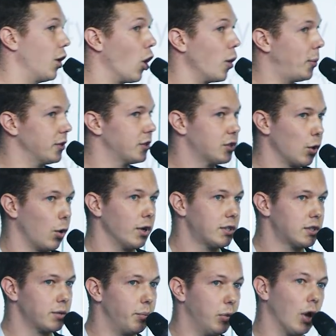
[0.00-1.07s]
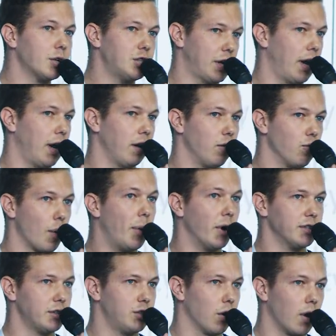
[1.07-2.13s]
open source blockchain
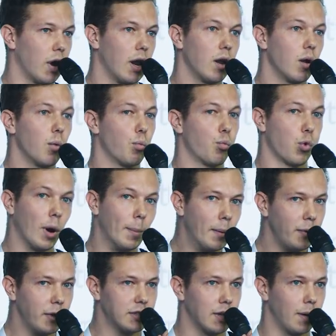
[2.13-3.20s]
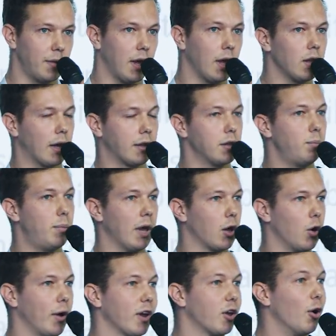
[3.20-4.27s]
repository. Probably something like the
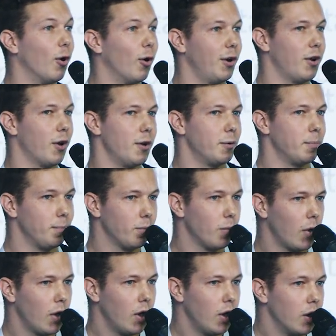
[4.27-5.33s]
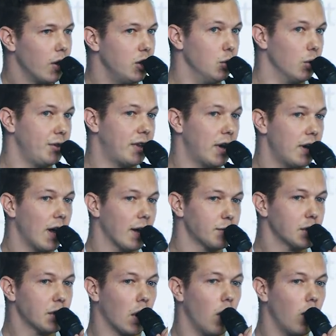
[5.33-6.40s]
Bitcoin core node. You would then have
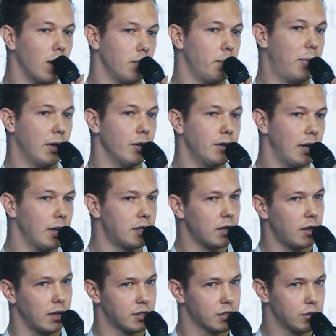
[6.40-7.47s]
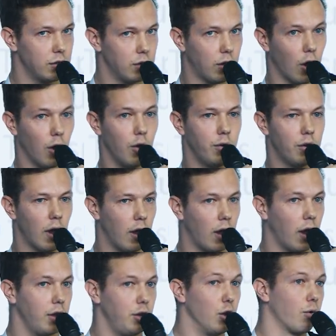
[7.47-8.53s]
to go and build into this code
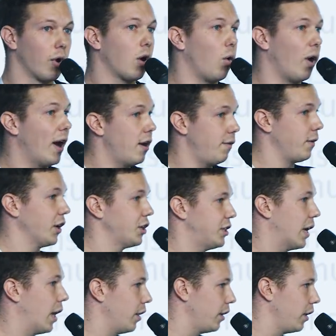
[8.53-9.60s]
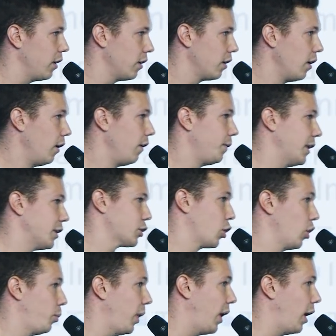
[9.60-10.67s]
your required functionality. This
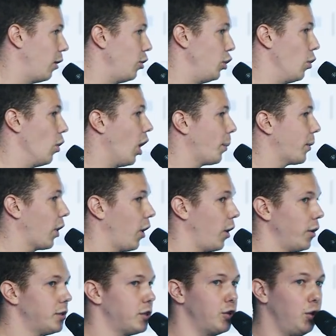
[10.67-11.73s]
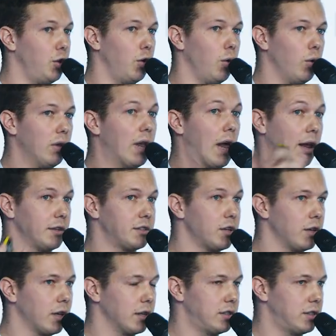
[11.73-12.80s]
could be new opcodes, new layers to
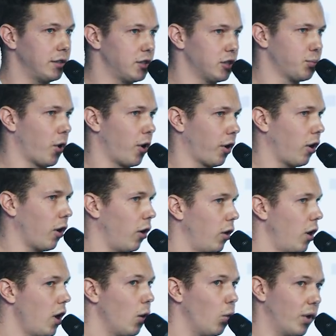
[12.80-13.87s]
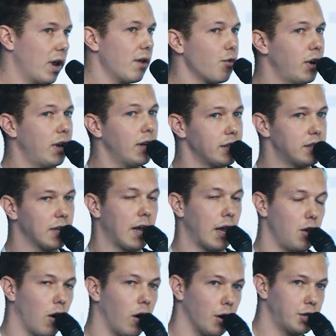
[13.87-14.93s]
the consensus protocol, whatever it is to get
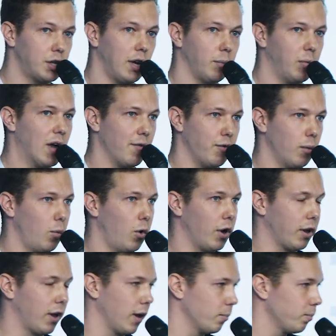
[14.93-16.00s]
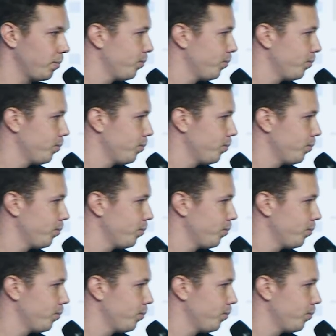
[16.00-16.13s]
your auctioning platform working.